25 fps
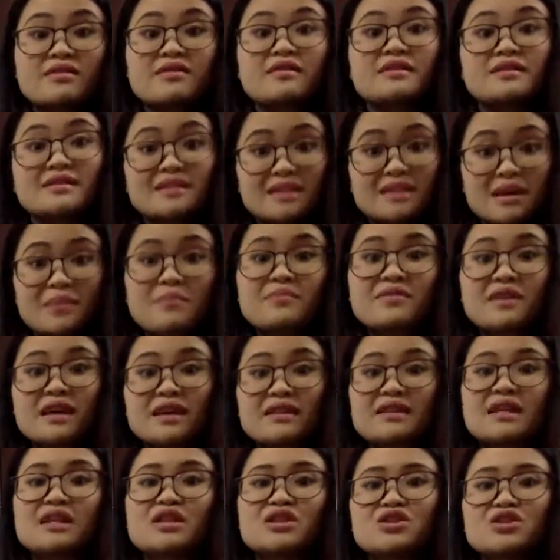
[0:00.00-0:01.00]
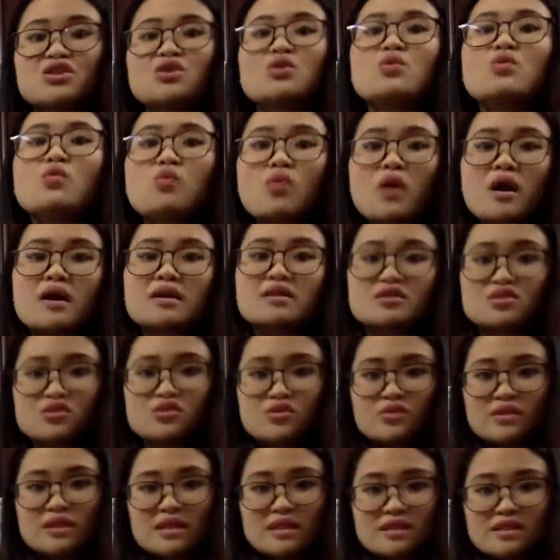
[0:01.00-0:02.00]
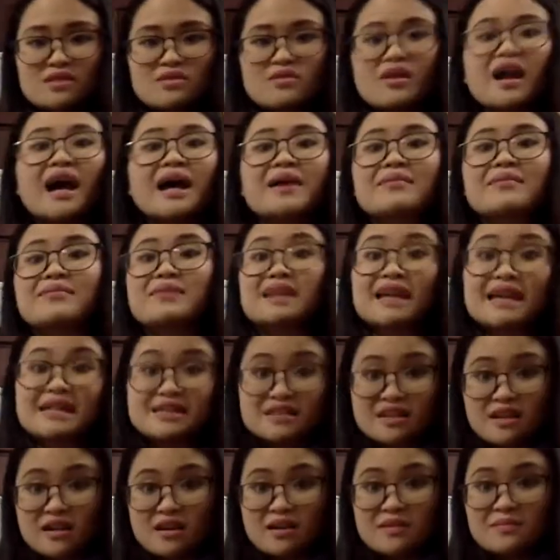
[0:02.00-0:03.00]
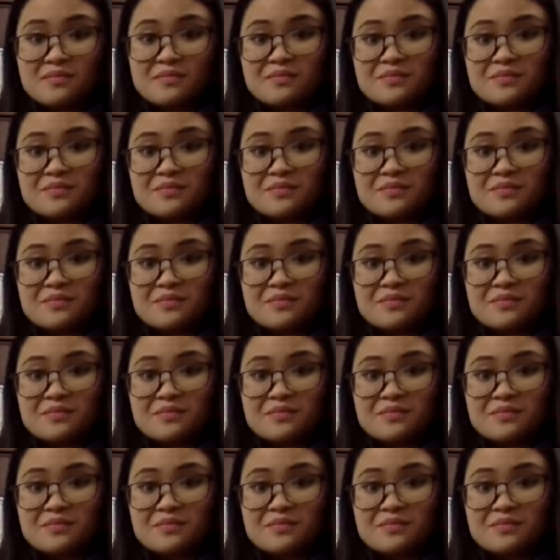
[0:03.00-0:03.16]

something that you want to describe later.